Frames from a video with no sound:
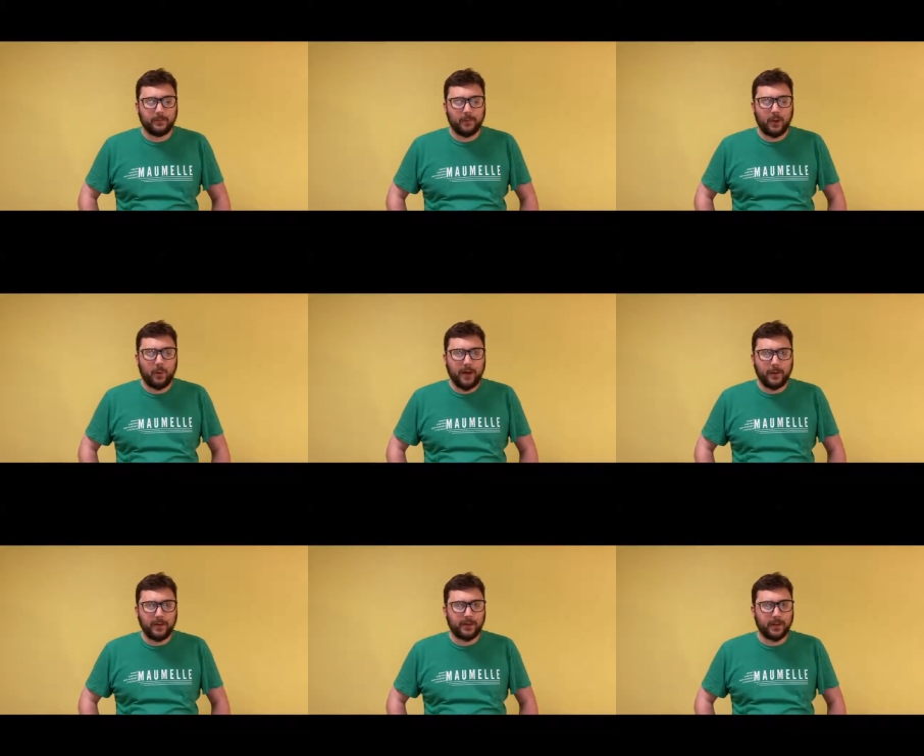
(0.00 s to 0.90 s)
Why do
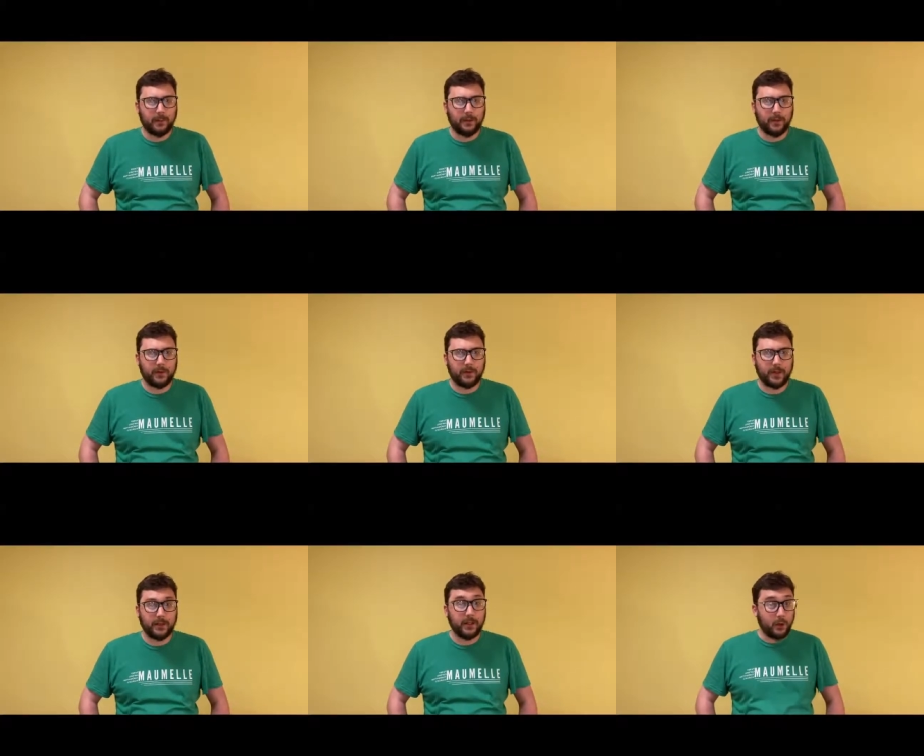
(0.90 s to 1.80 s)
we celebrate Mother's
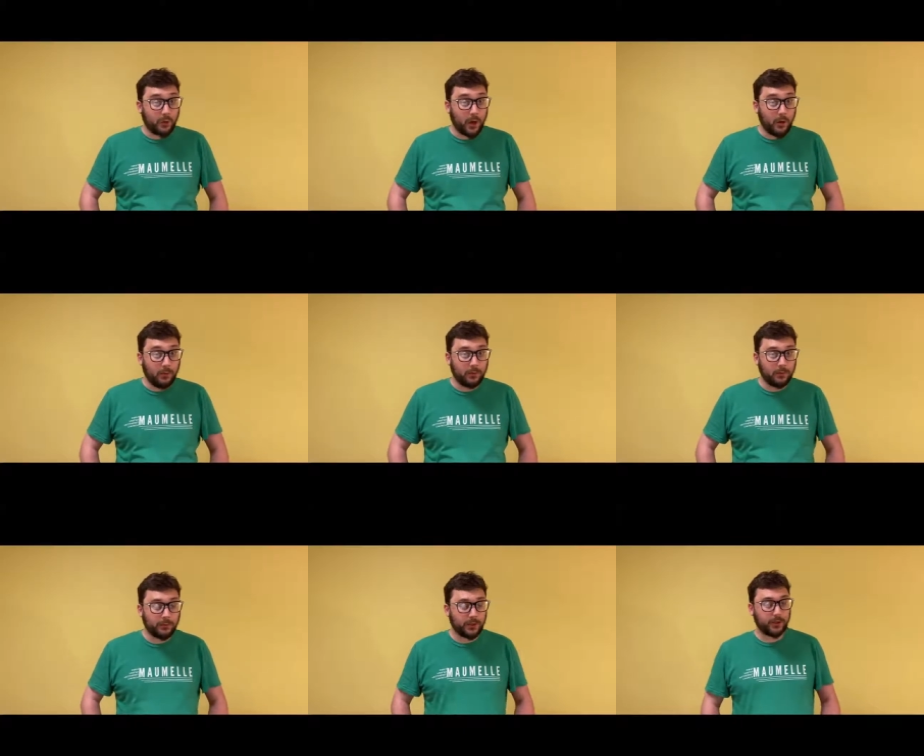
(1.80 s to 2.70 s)
Day? Do you know?
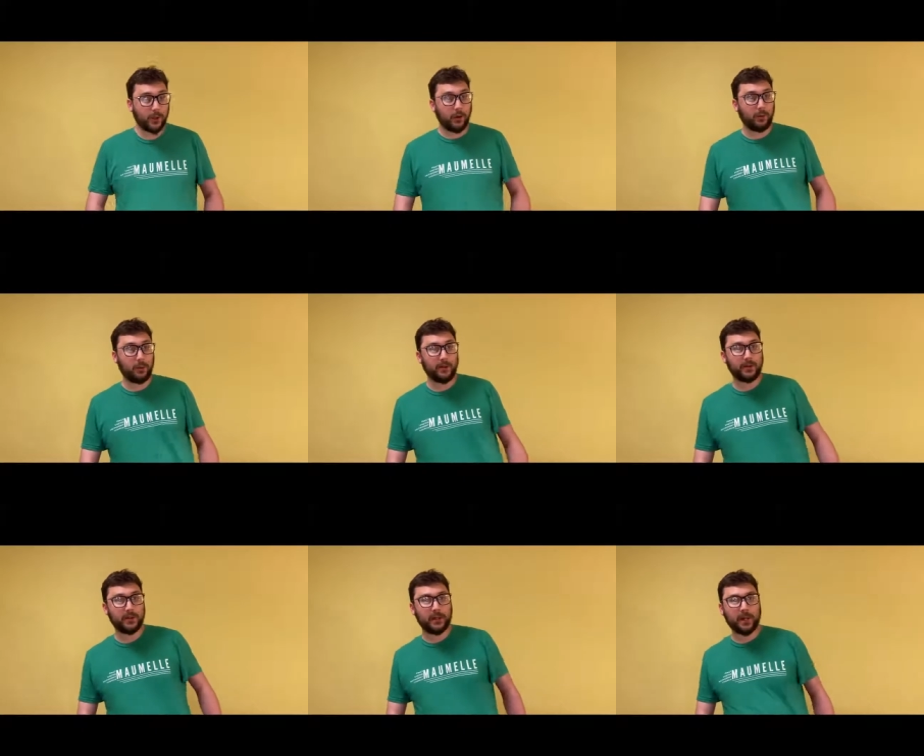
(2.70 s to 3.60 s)
Do you know where
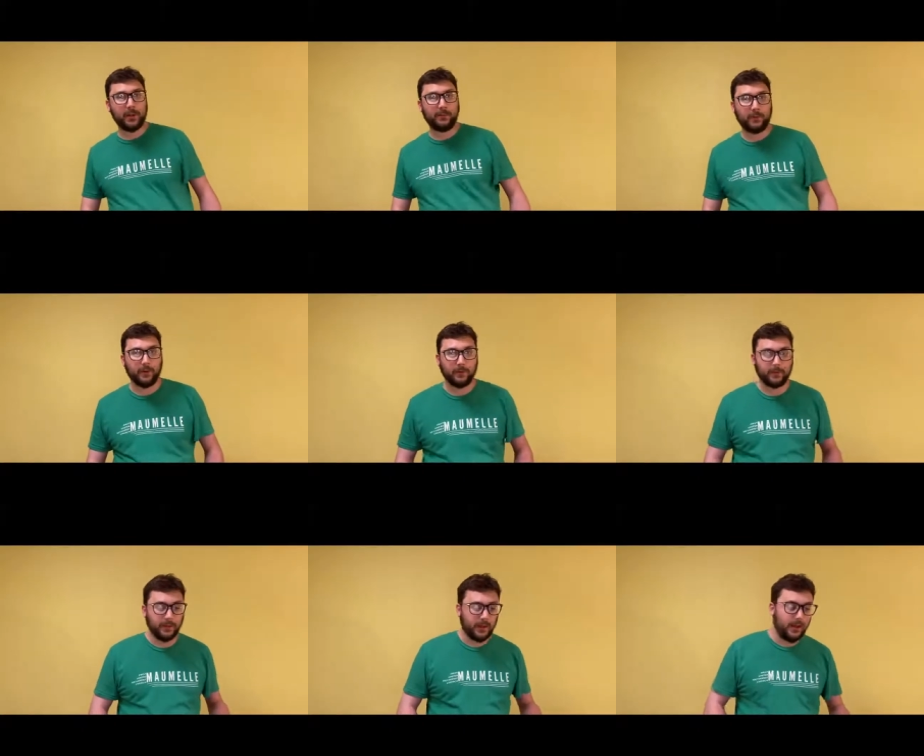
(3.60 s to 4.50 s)
Mother's Day came from?
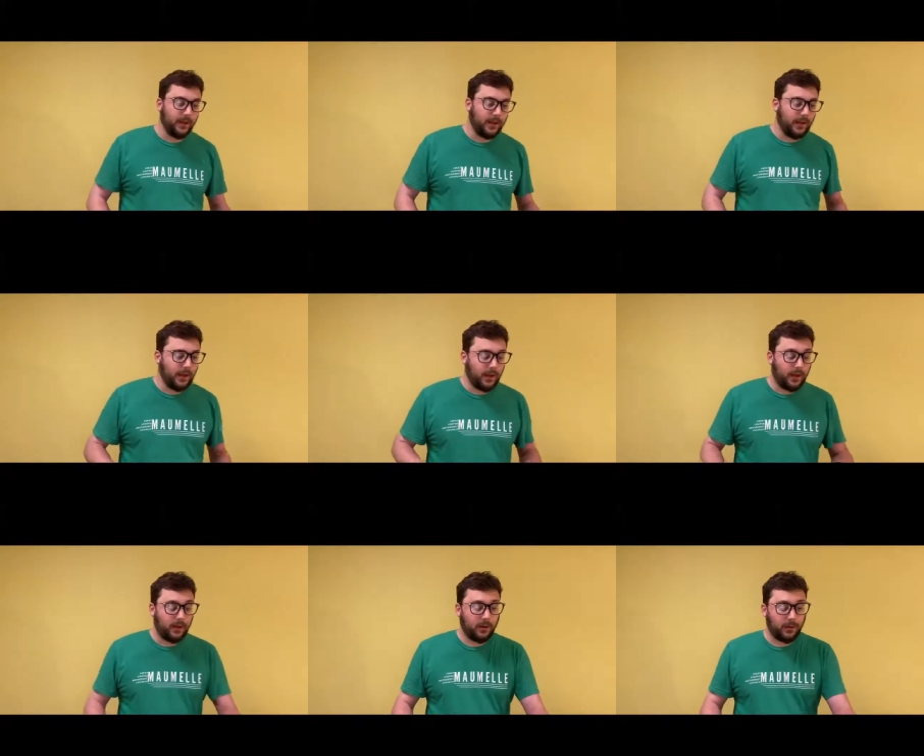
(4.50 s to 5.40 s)

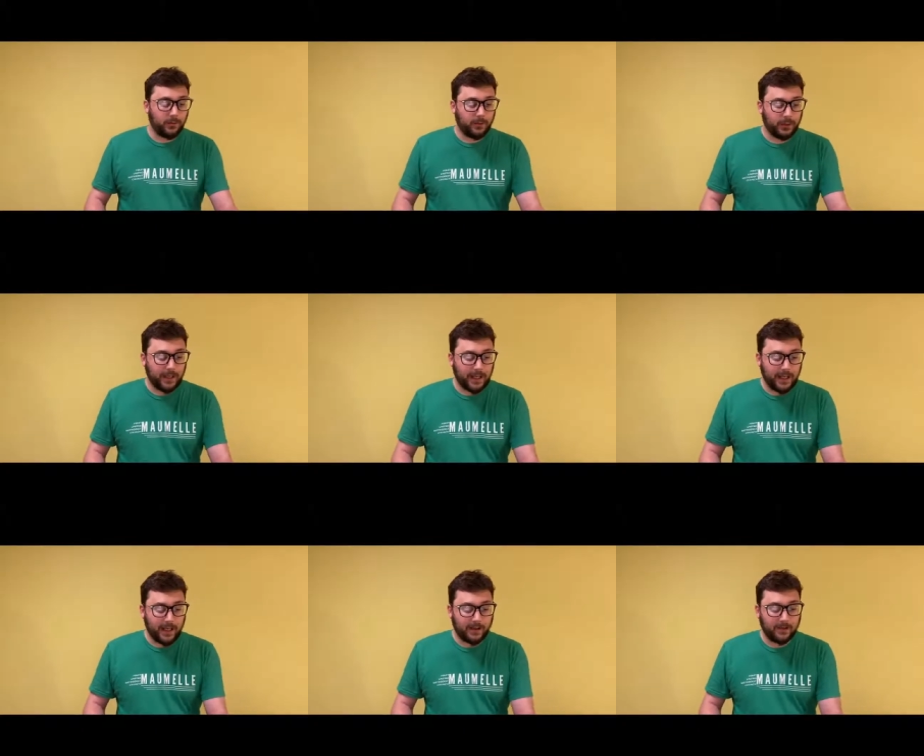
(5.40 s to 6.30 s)

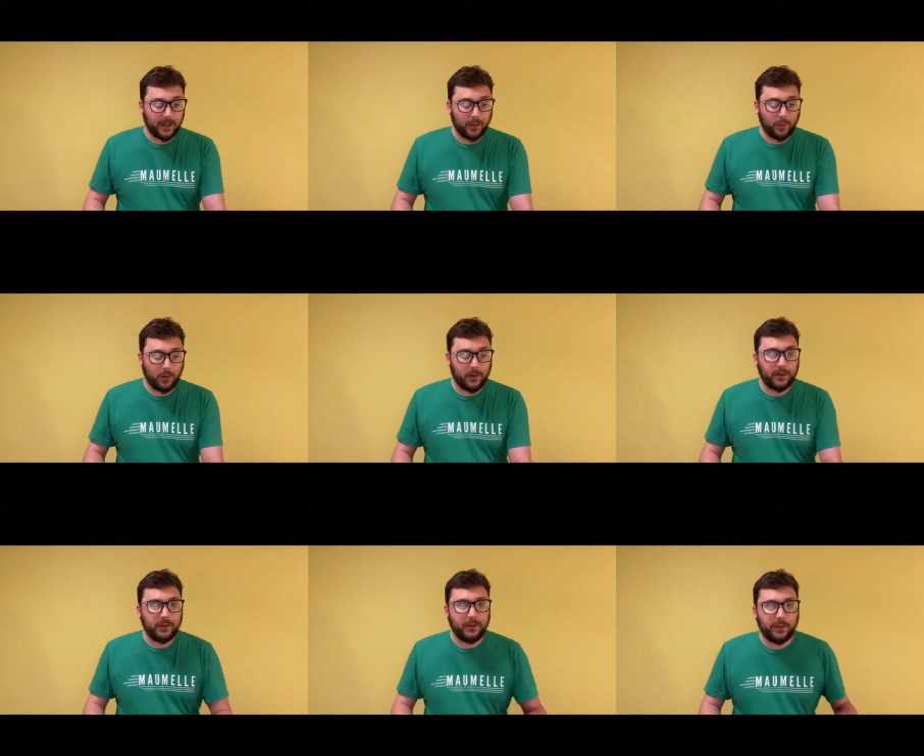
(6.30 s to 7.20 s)
Um, there
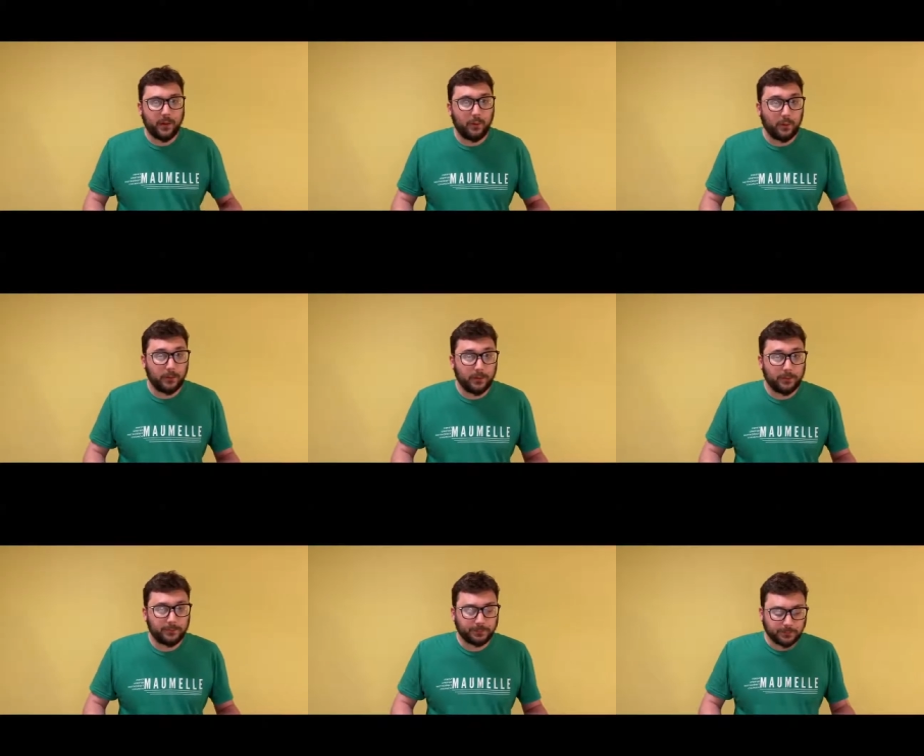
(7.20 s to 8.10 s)
was a
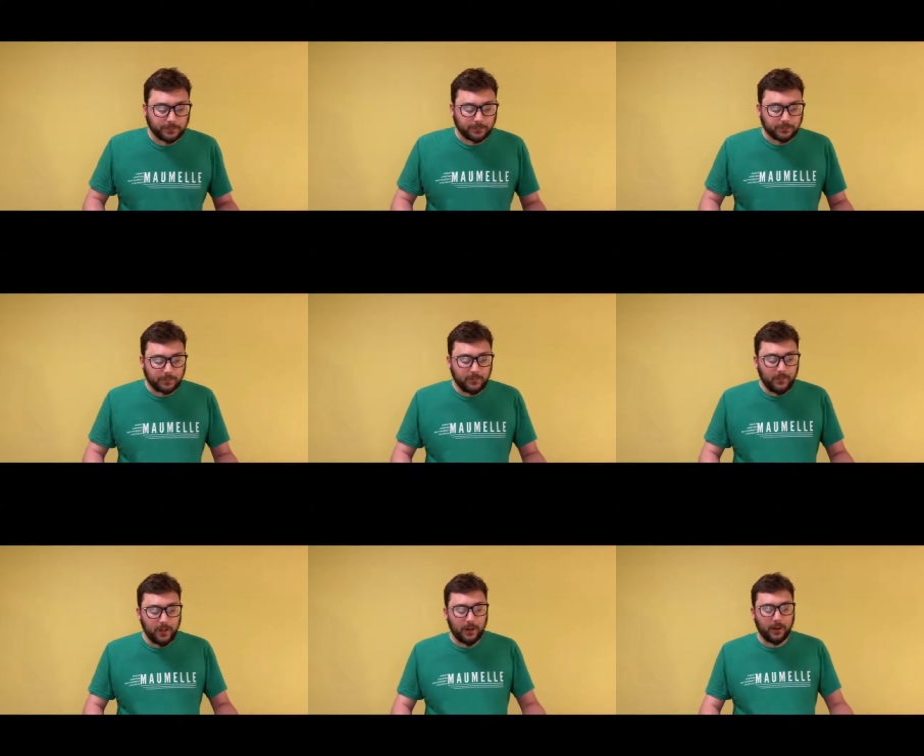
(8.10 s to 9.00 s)
woman
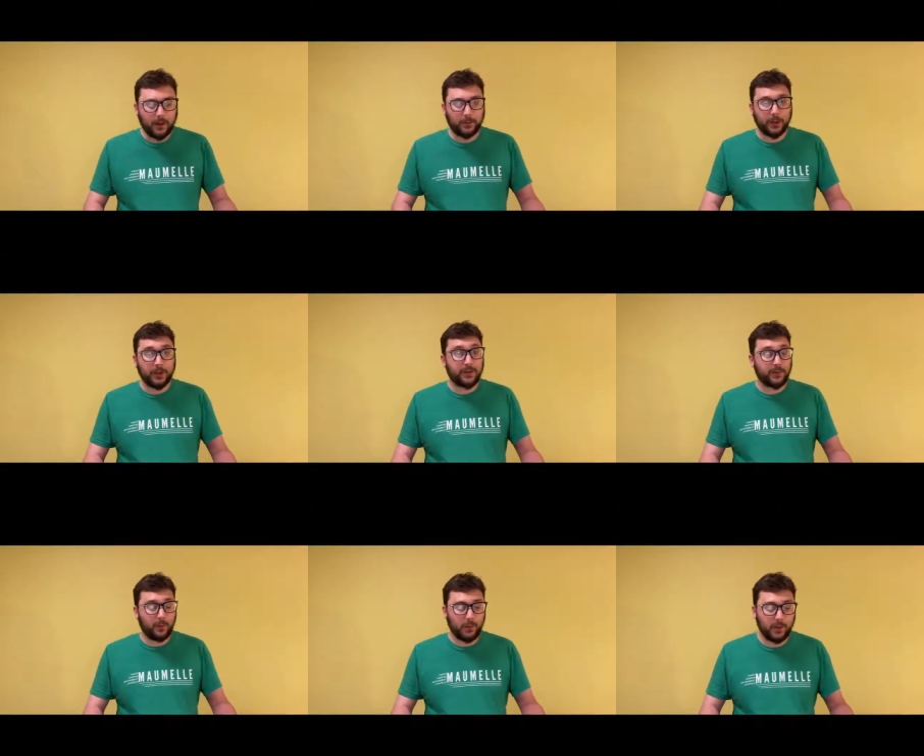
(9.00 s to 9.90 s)
um, during the
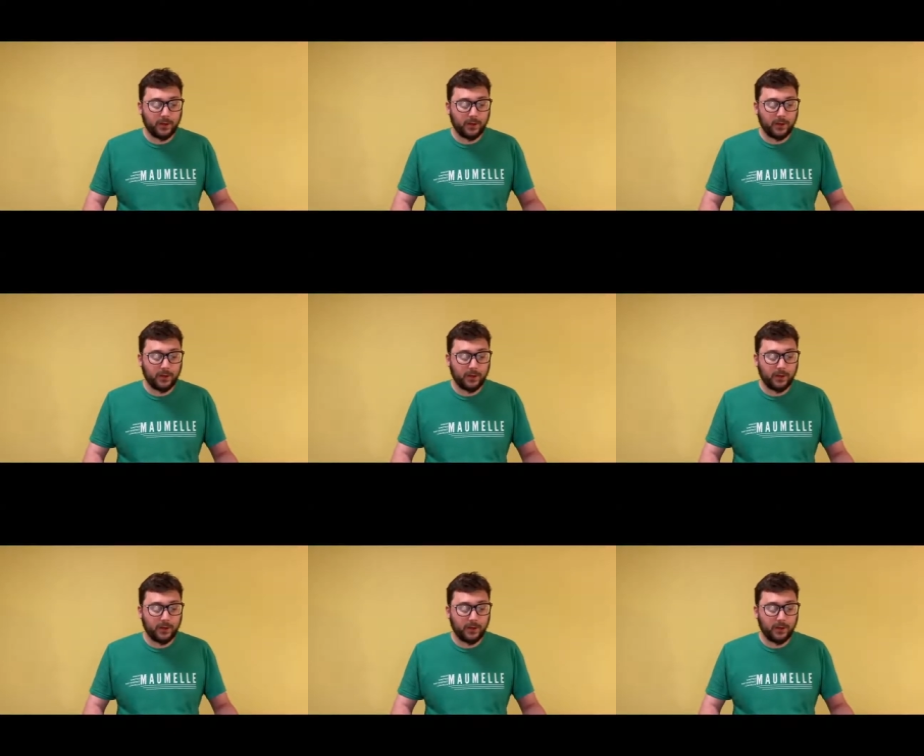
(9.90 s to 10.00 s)
Civil War.